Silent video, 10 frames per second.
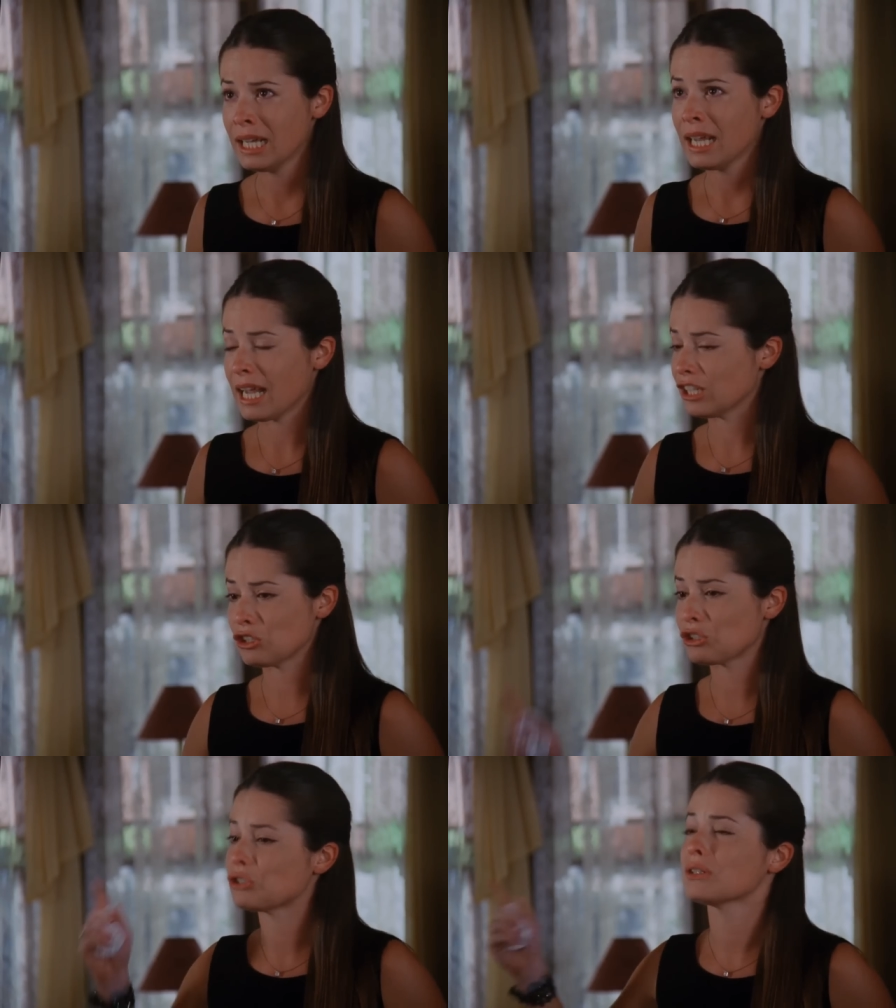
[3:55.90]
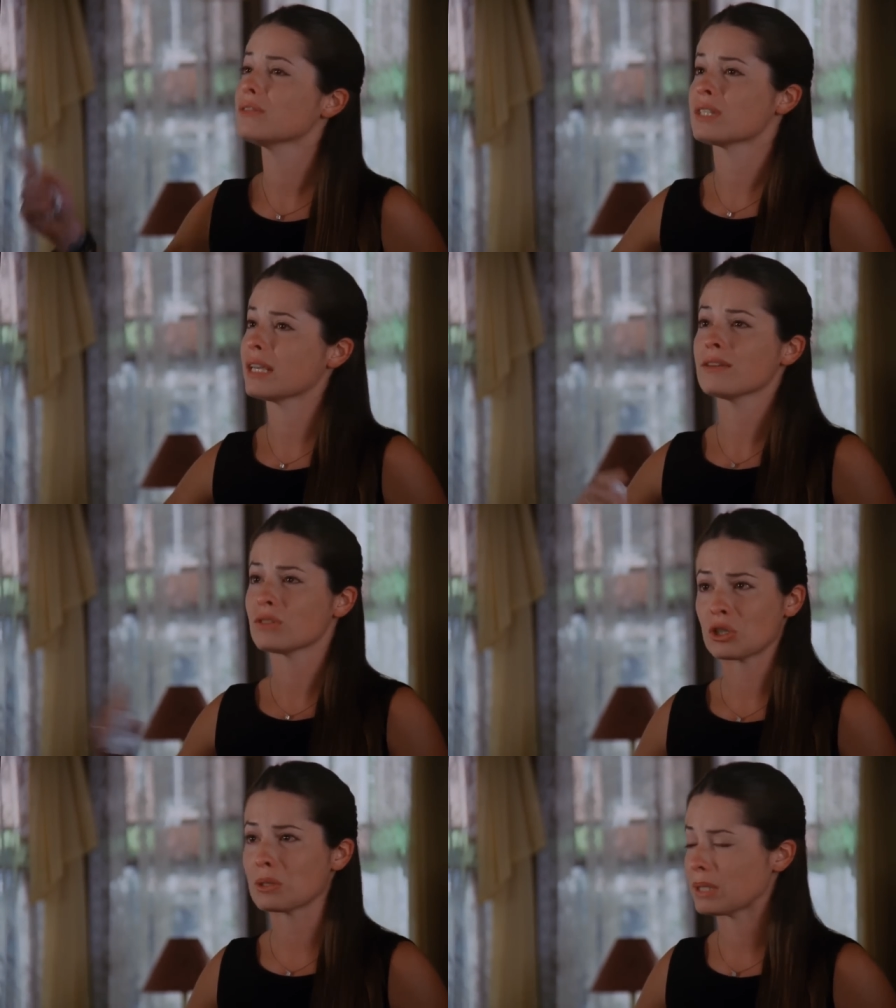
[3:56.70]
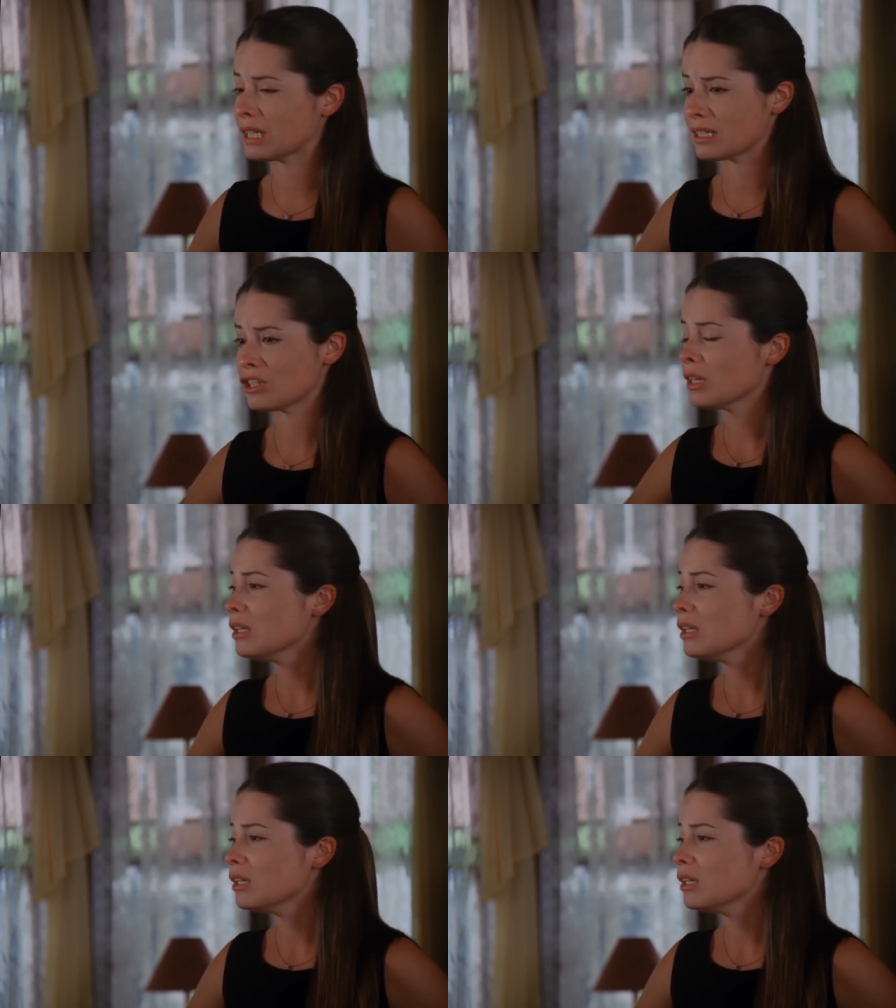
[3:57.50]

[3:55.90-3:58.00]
and get opportunities to really show off her